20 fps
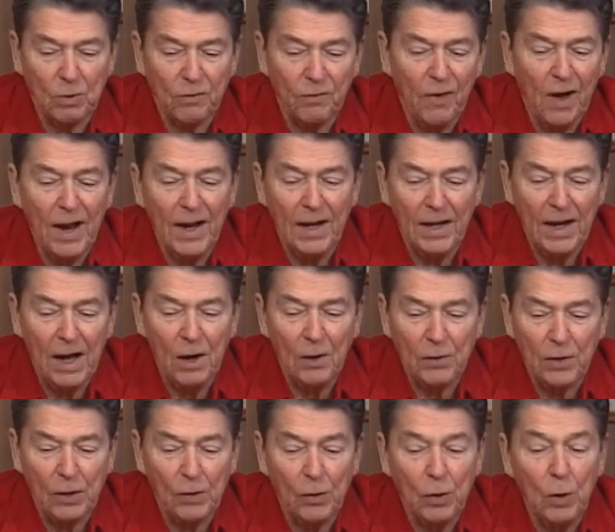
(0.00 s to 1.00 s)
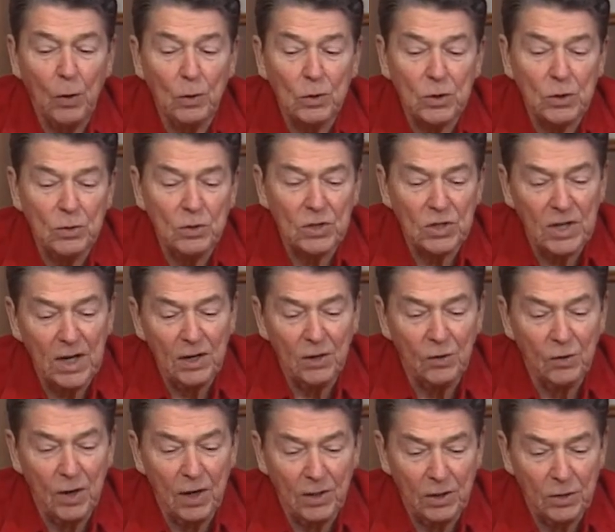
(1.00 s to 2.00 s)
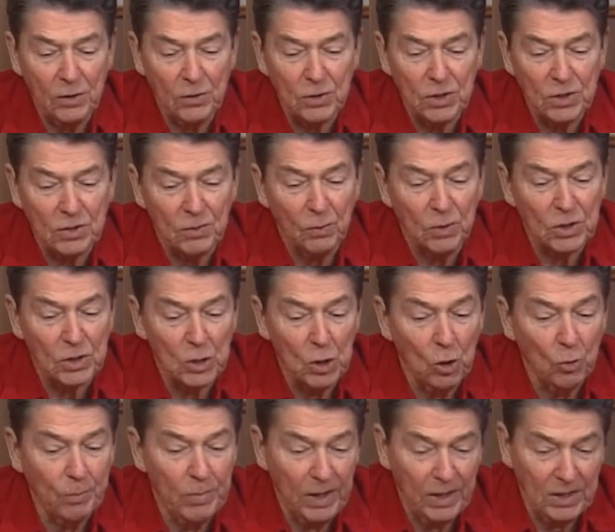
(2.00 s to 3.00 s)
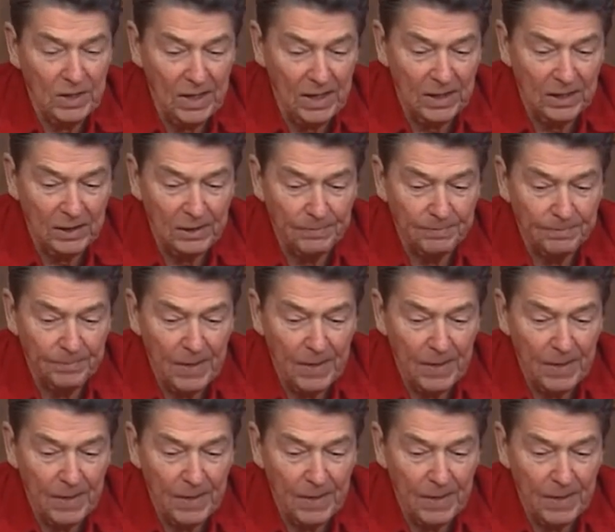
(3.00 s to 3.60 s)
finding out that those who said drug use was no big deal,